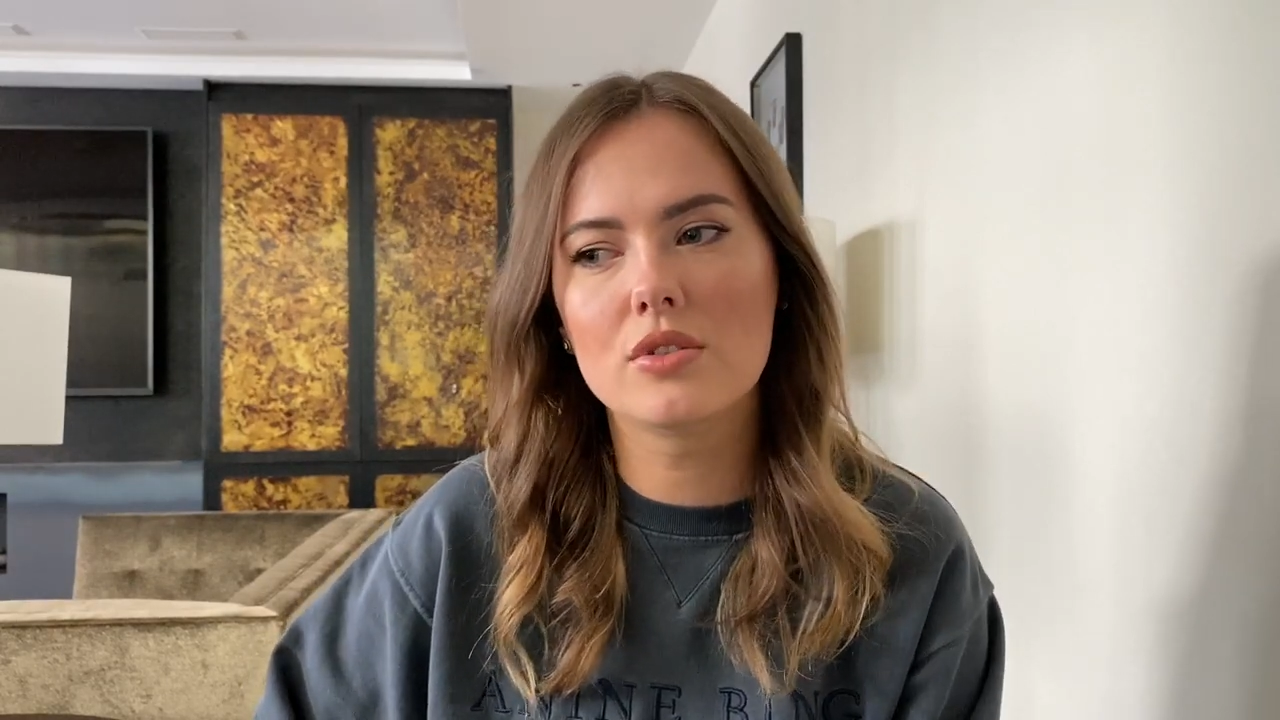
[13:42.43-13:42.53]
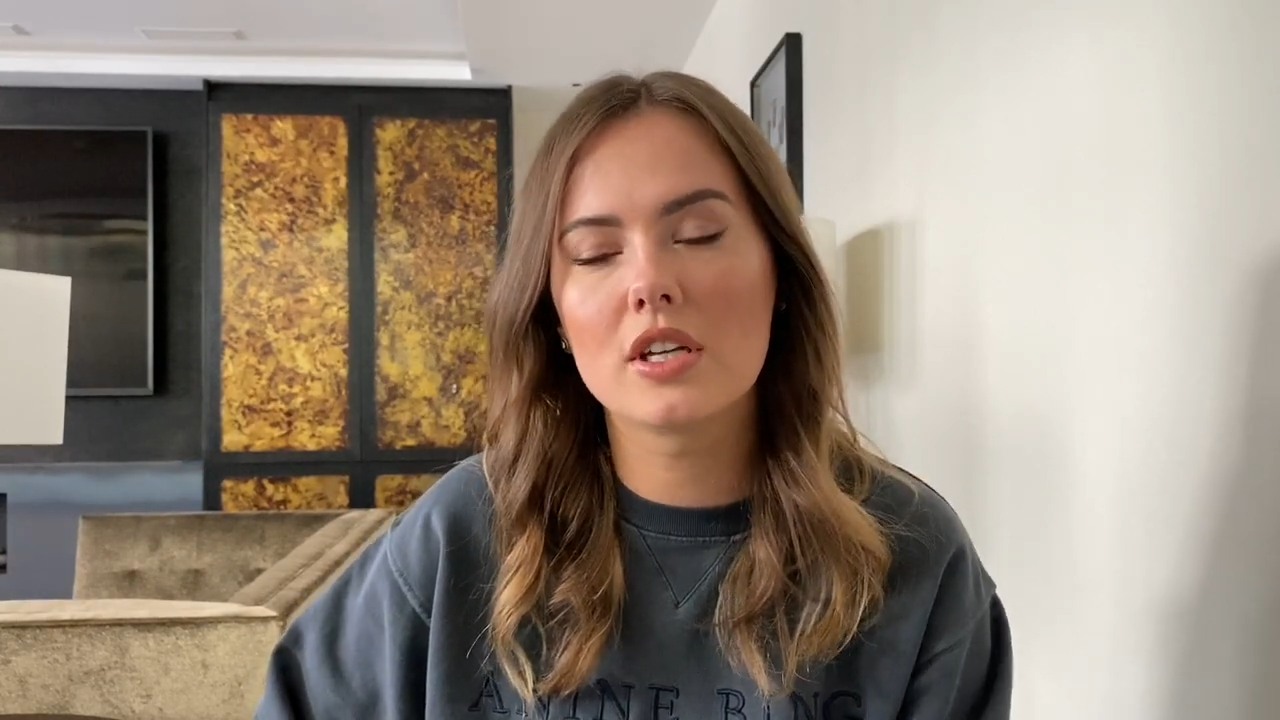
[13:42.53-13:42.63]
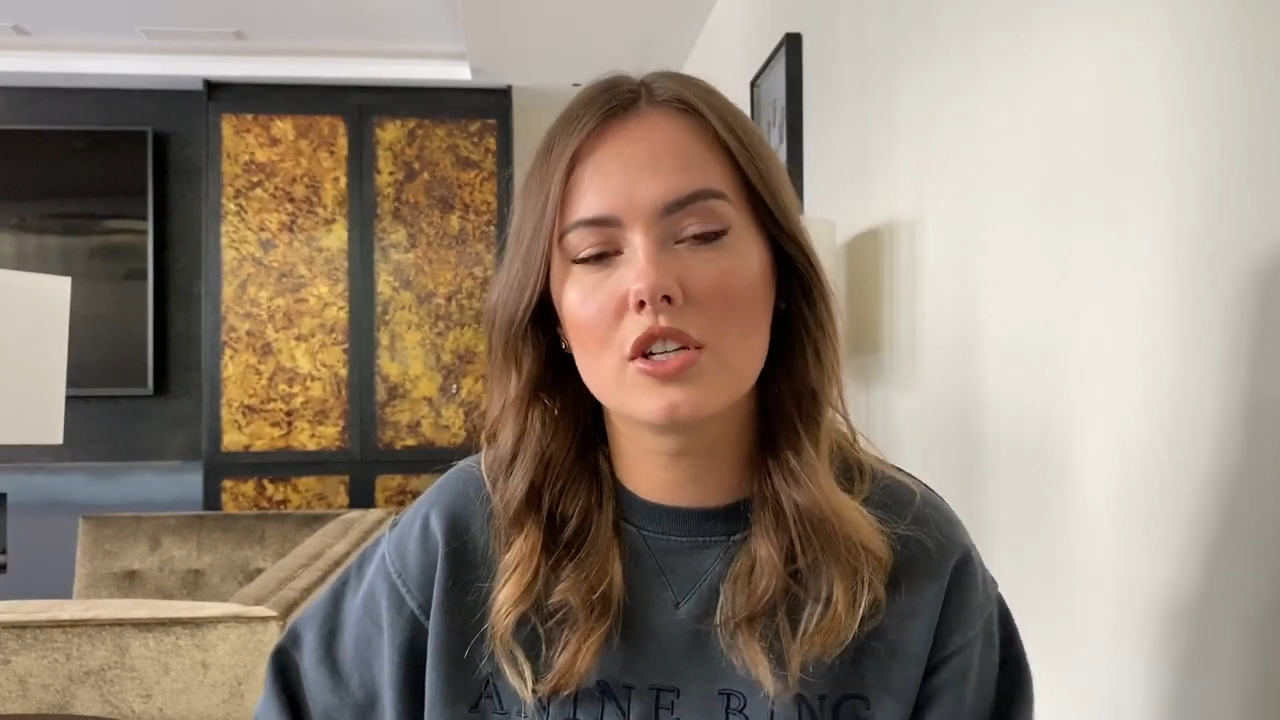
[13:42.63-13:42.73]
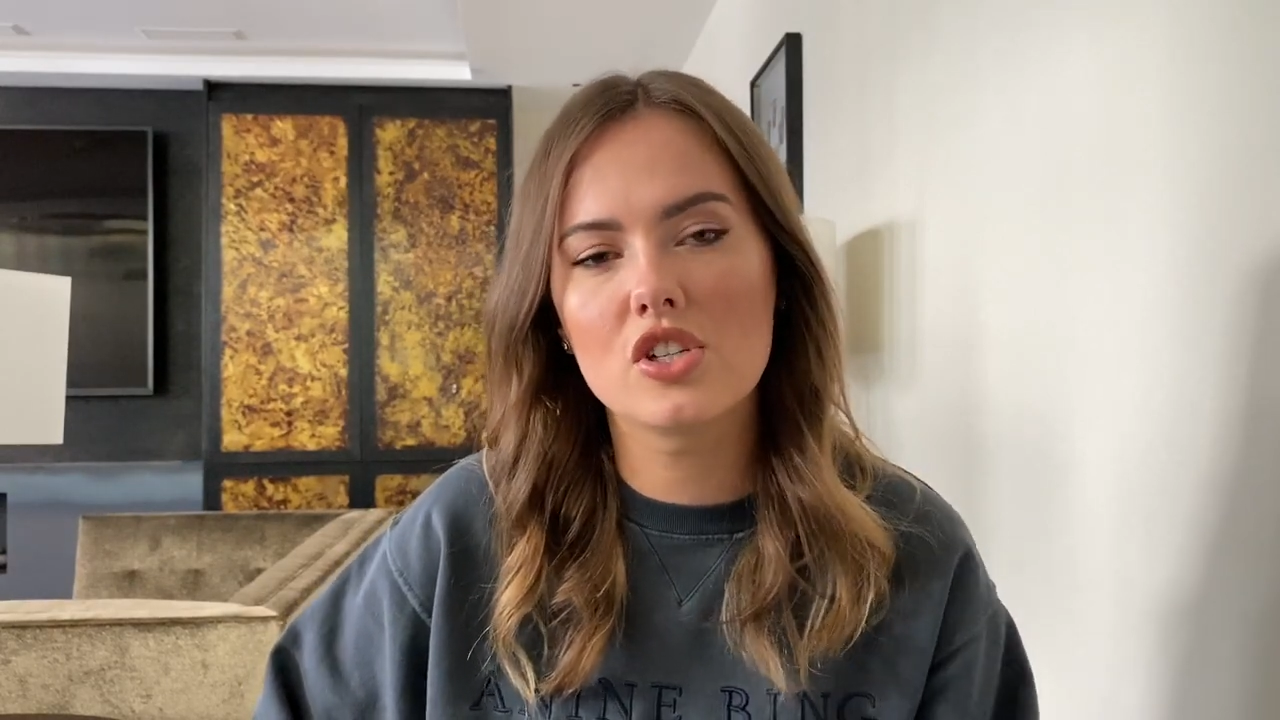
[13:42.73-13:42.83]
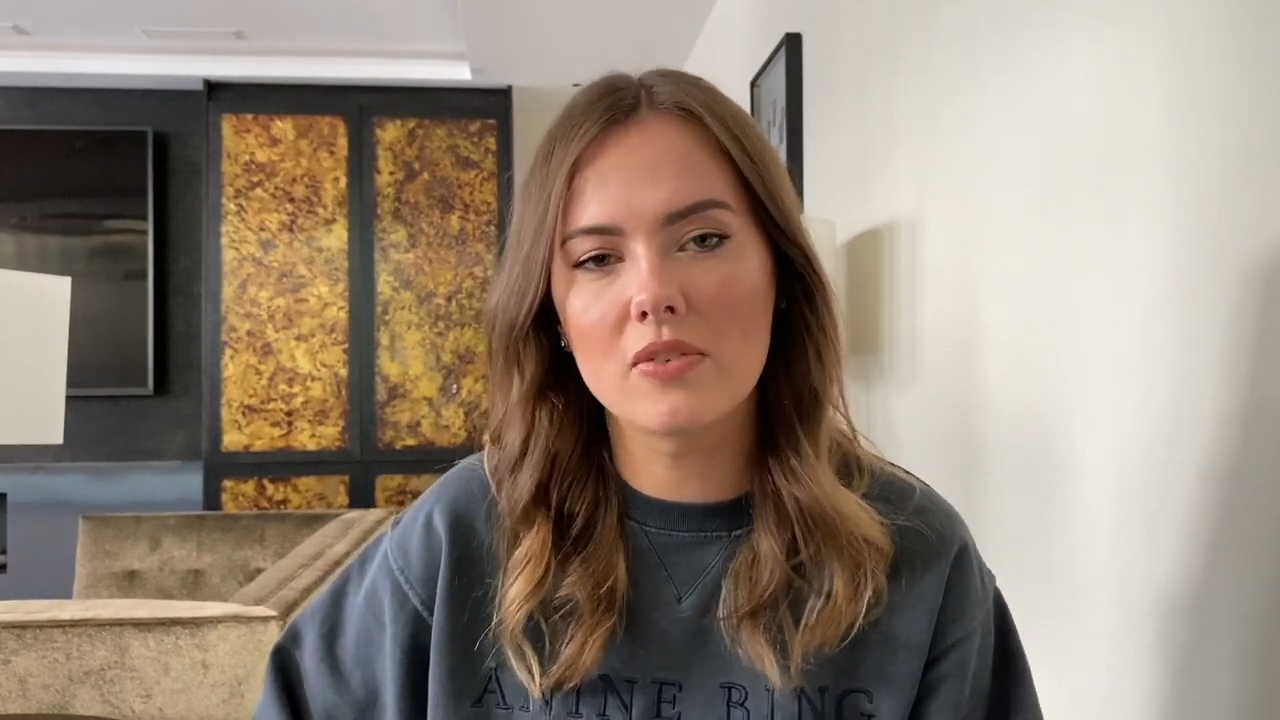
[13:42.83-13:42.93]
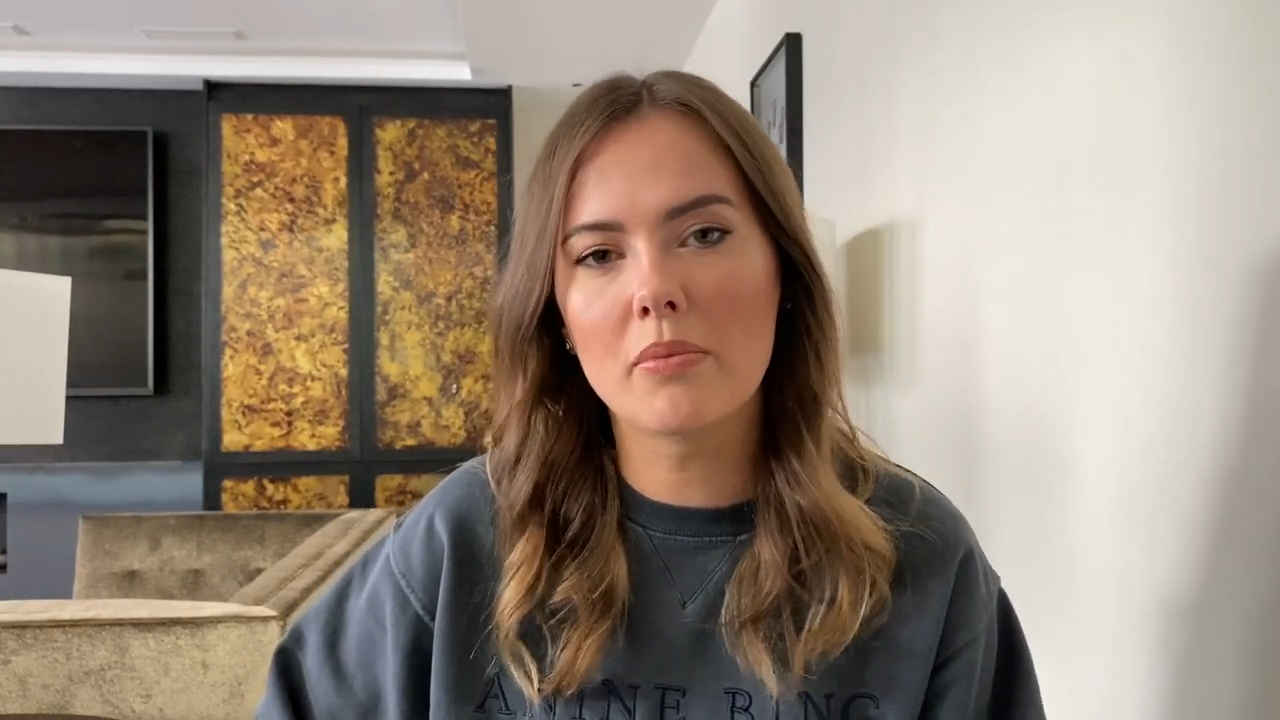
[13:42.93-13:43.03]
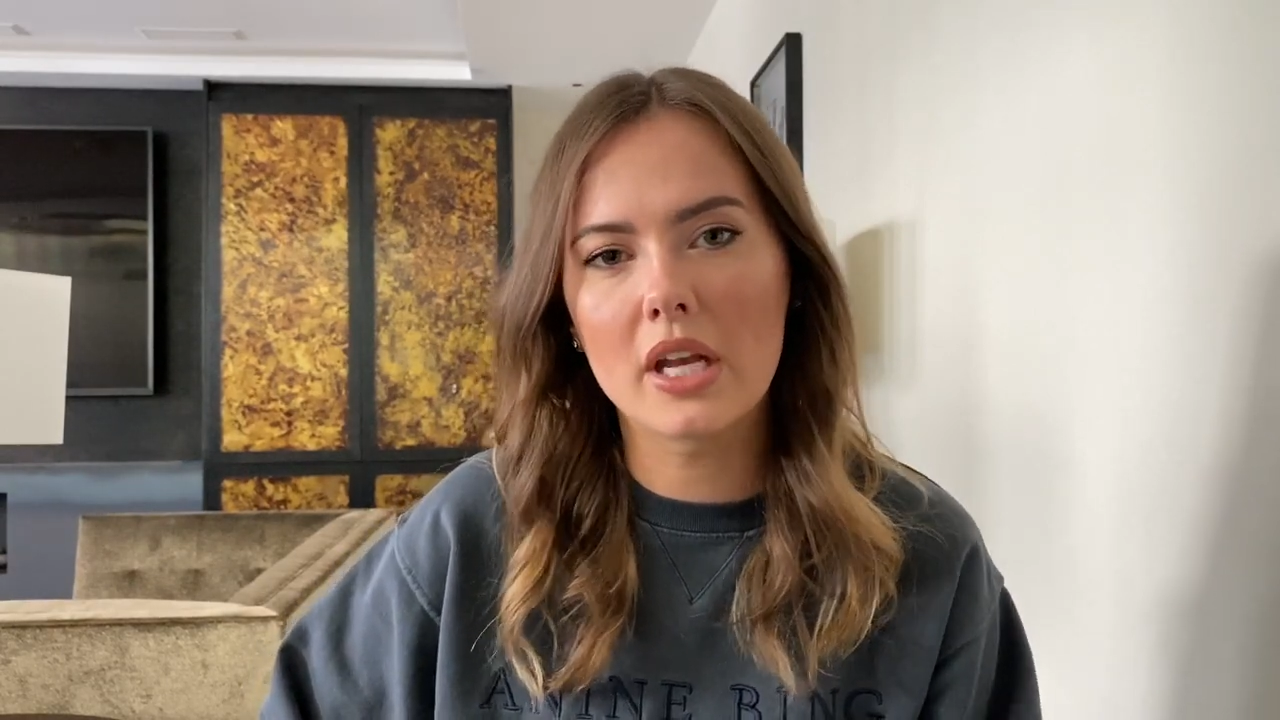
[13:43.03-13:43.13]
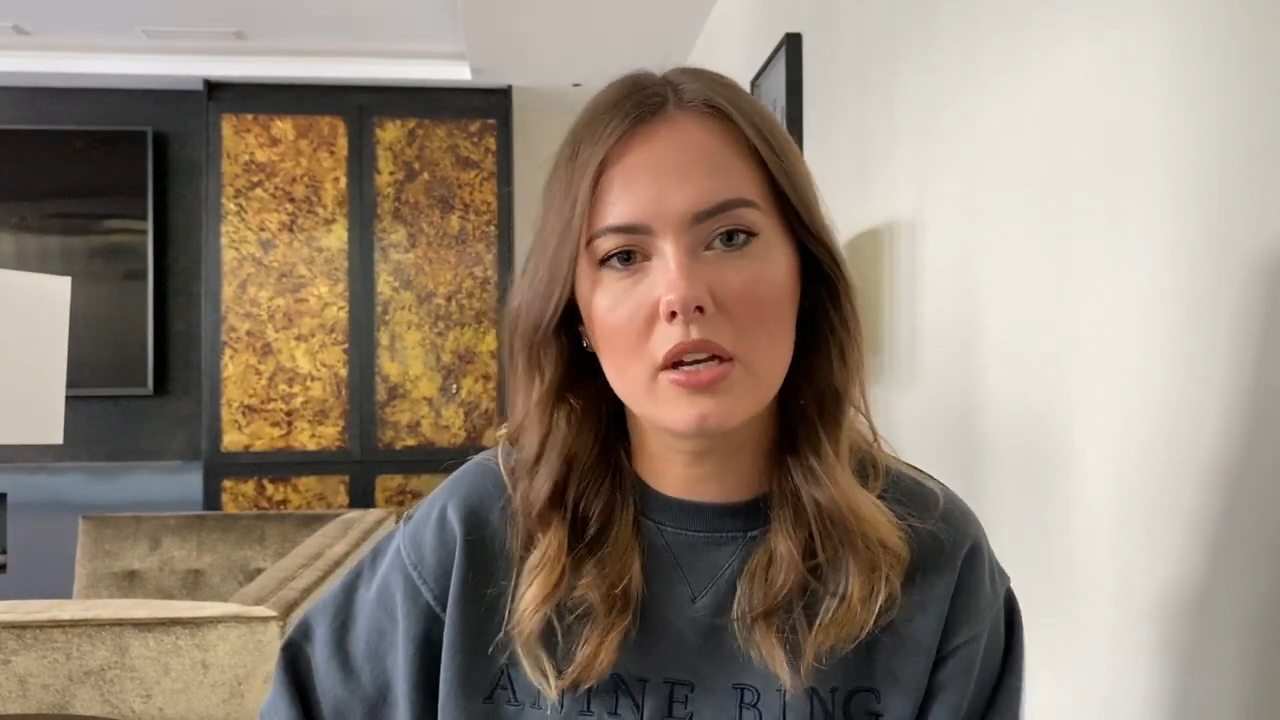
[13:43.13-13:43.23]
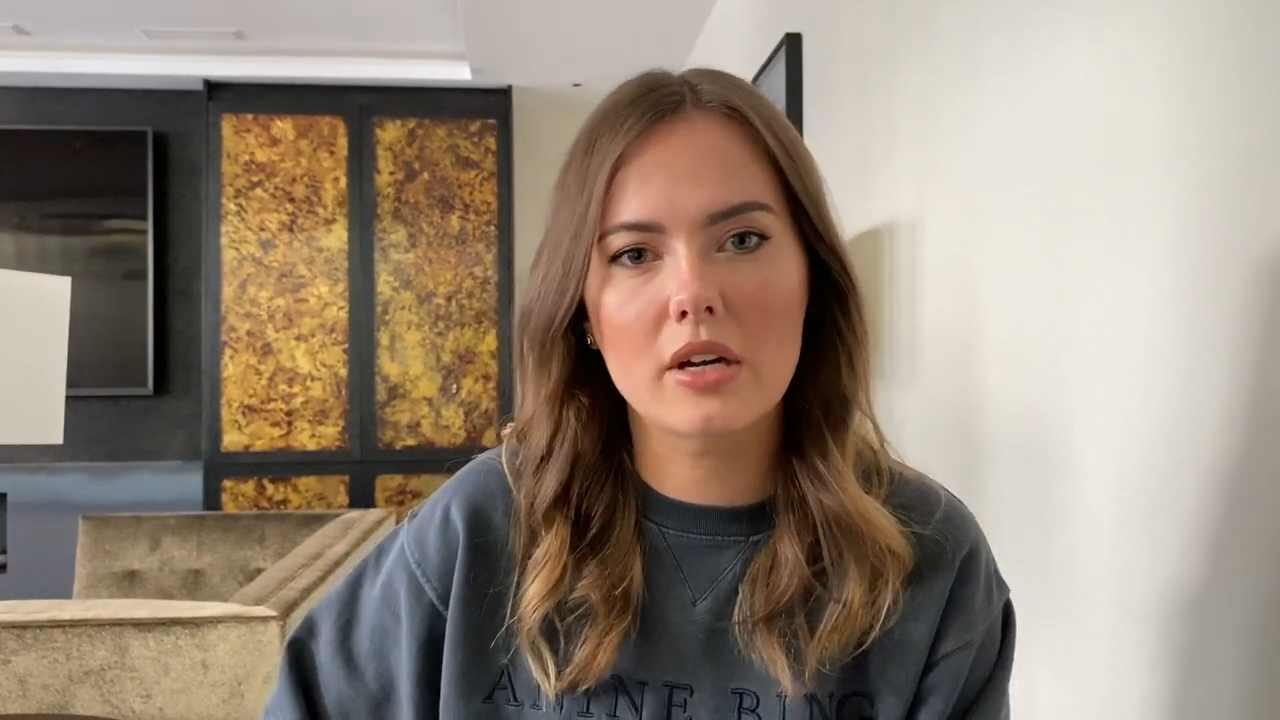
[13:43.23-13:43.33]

you can achieve many